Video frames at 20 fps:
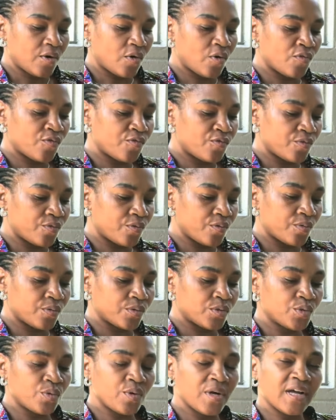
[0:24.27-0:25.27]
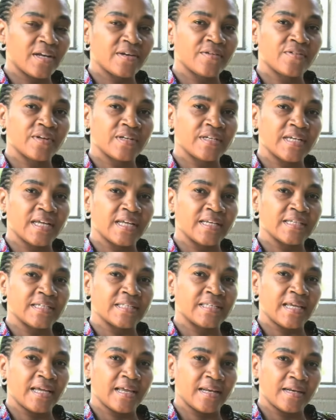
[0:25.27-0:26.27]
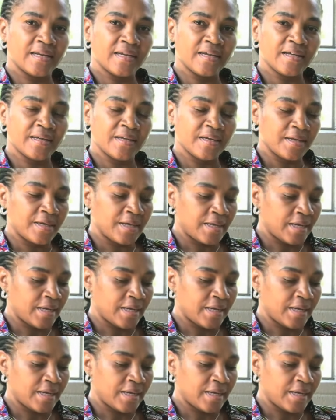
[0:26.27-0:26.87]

of 210